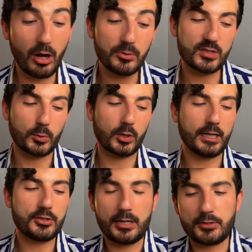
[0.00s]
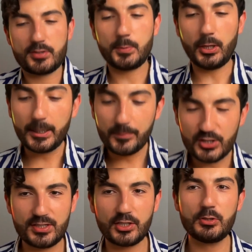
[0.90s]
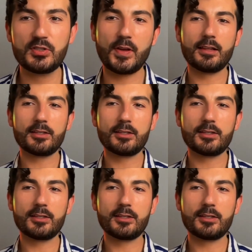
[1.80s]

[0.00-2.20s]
used to work at Tractor Supply. She's a huge fan of this